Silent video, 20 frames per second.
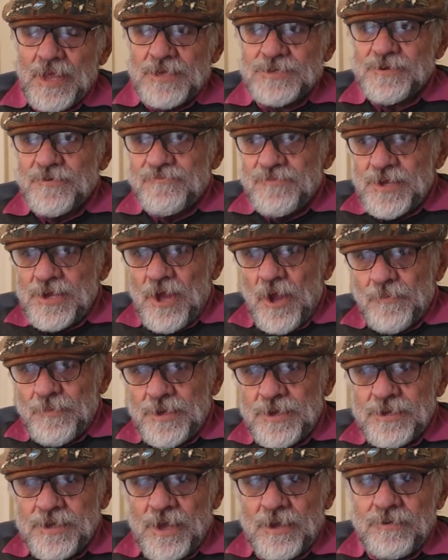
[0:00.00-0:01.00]
So really, I'm
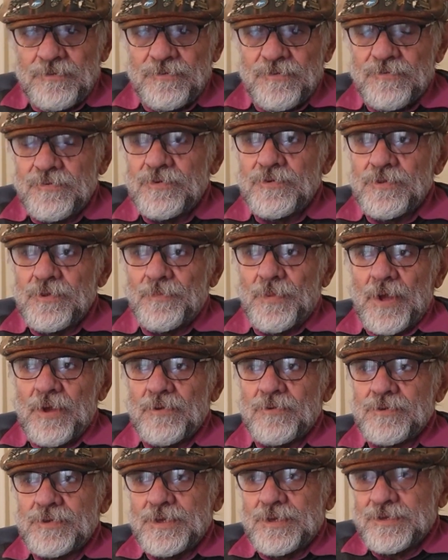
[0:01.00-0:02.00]
going to go through the
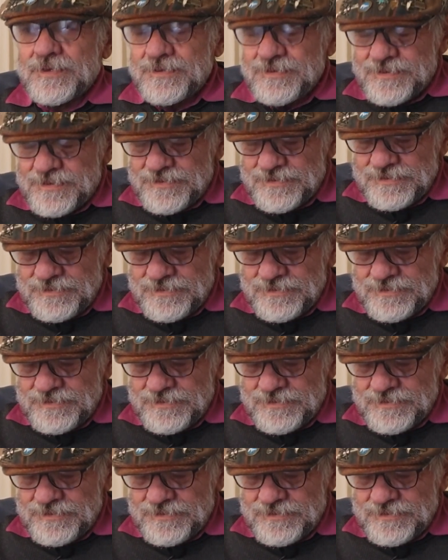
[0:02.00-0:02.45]
boat and